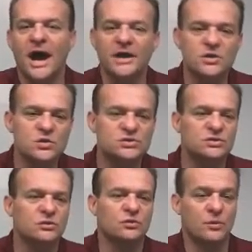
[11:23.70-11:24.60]
I
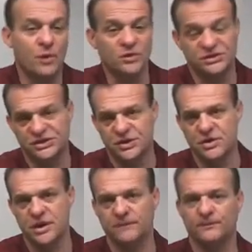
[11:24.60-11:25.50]
use remote
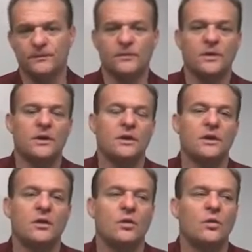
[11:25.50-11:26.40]
steering
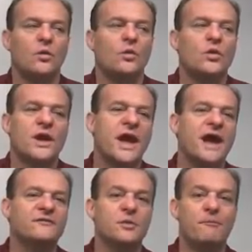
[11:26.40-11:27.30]
when I
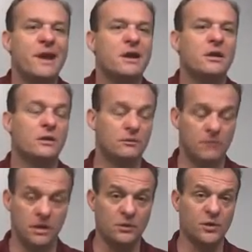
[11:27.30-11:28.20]
have to
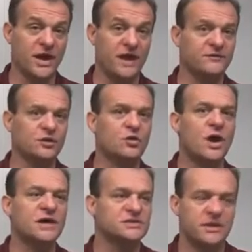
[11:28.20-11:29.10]
when I have to
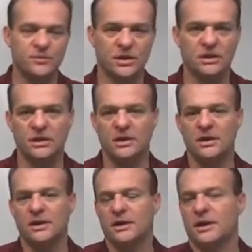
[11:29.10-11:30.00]
cross something.
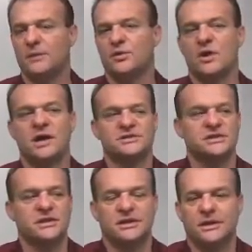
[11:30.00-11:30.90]
I'm
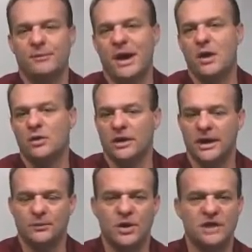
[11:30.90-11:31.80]
crossing a power
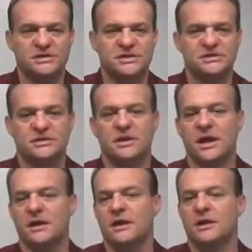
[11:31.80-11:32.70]
line, I'm crossing a steel
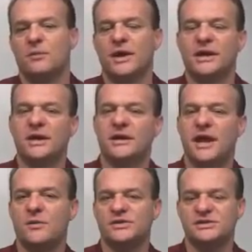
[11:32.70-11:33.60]
line. By getting
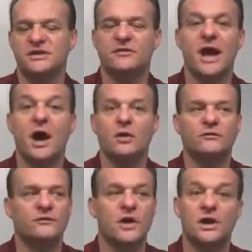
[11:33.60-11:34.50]
that receiver out
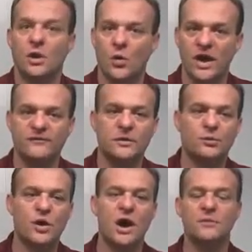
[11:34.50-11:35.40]
in front, away from
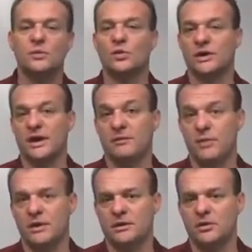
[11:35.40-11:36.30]
the problem, we're getting
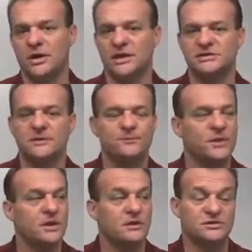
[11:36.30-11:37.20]
better locates.
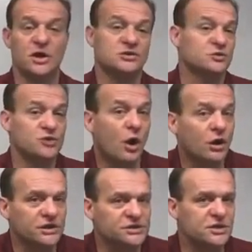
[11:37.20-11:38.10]
There's also
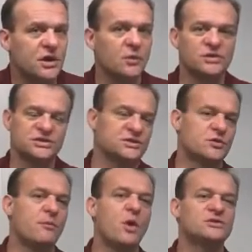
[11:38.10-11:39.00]
target steering, which is
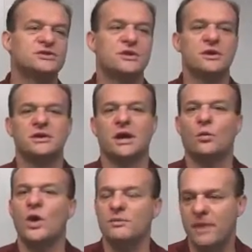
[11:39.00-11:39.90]
remote steering
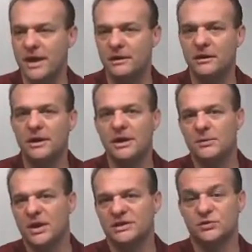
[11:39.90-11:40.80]
done one better,
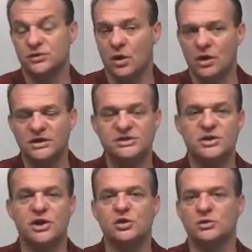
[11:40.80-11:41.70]
because with target
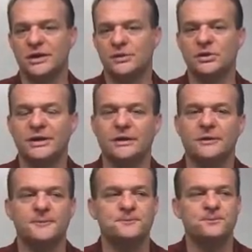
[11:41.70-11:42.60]
steering, you literally
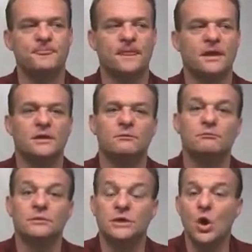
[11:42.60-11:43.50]

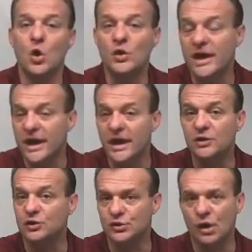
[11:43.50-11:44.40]
load
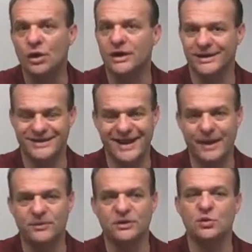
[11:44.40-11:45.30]
in your target
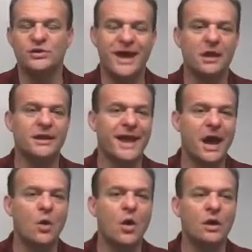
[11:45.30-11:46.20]
depth. You tell it
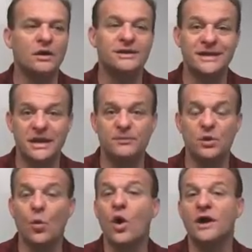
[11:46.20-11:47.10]
how deep
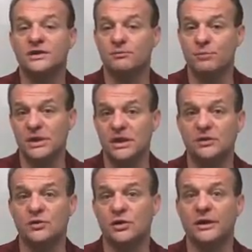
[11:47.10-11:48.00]
you want to be
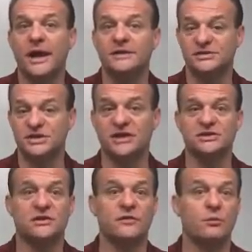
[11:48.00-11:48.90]
during that
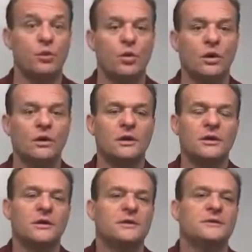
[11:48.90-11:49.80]
section of the bore.
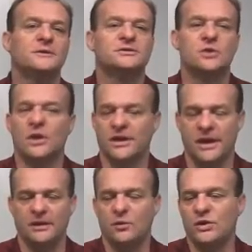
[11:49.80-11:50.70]
So
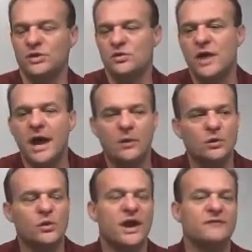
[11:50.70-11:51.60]
again, we do that
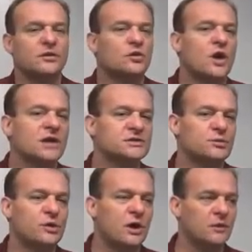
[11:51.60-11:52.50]
when we have to cross a
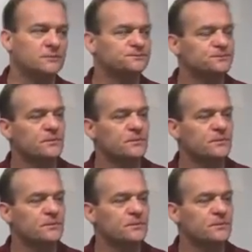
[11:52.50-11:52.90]
problem.